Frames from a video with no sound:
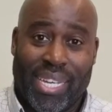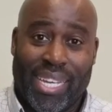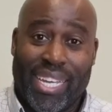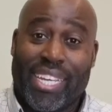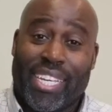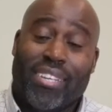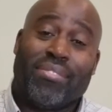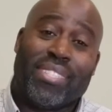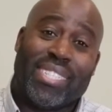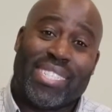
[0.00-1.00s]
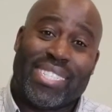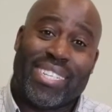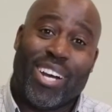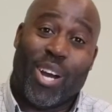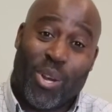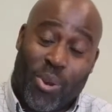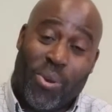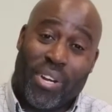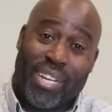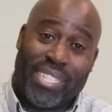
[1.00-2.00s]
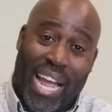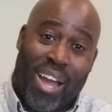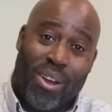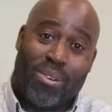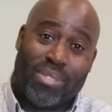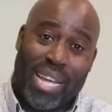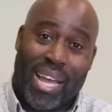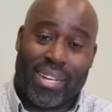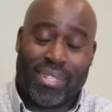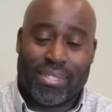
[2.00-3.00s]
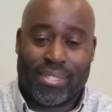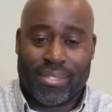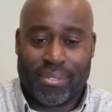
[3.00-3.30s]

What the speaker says: He gives us according to our own talents.